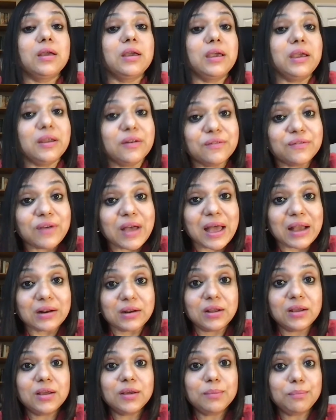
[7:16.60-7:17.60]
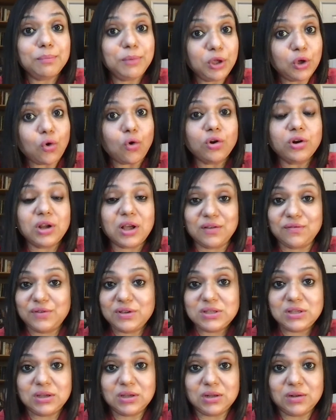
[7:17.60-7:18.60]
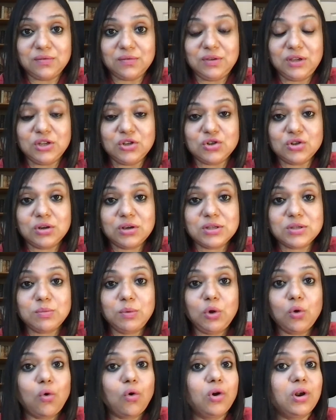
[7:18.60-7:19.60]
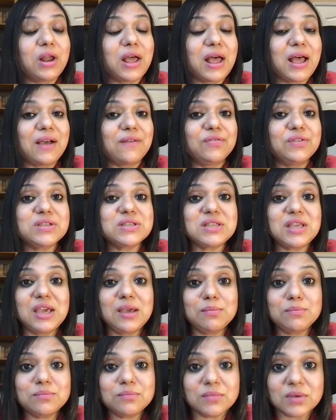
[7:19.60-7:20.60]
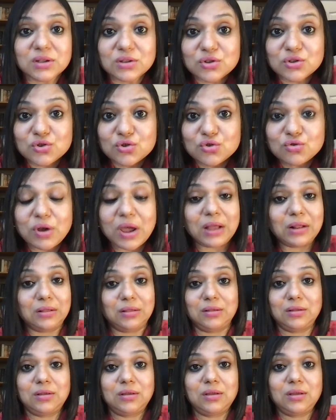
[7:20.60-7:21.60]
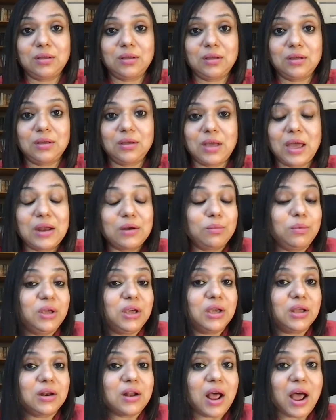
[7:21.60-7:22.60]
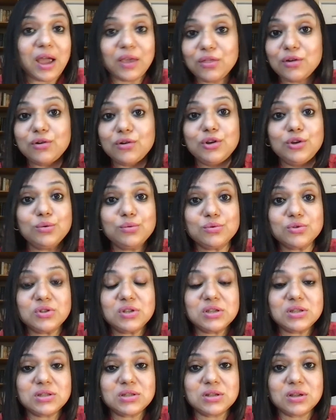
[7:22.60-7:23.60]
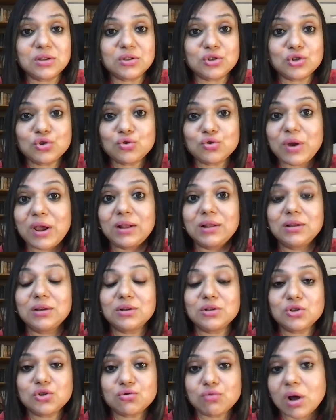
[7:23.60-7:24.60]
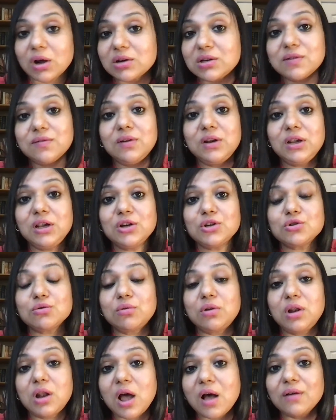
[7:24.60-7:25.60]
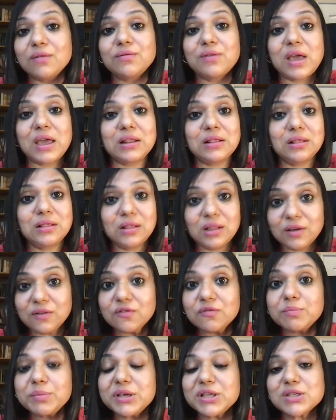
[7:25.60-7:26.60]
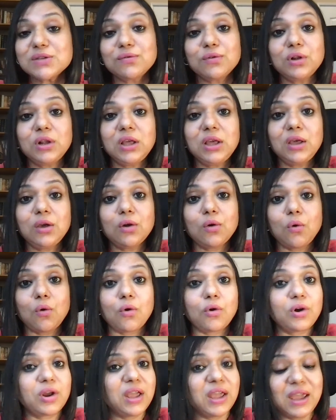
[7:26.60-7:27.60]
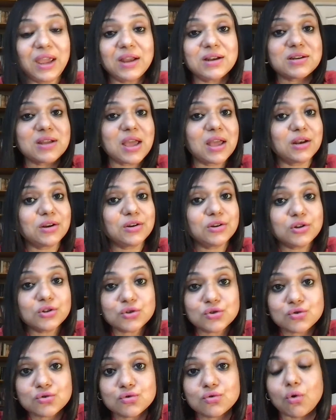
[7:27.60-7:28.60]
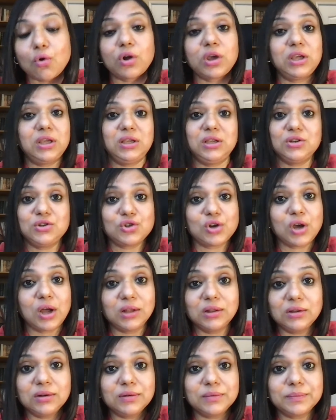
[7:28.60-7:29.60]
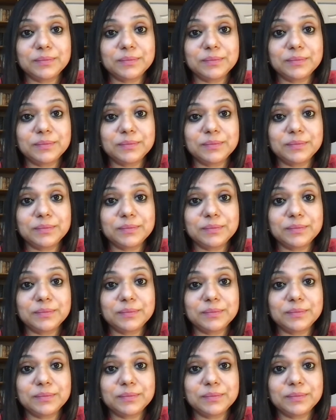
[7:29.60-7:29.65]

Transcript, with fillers: in fact beyond our physical features we all have the same strength and we can either use this strength constructively to love and live peacefully or hate and destroy each other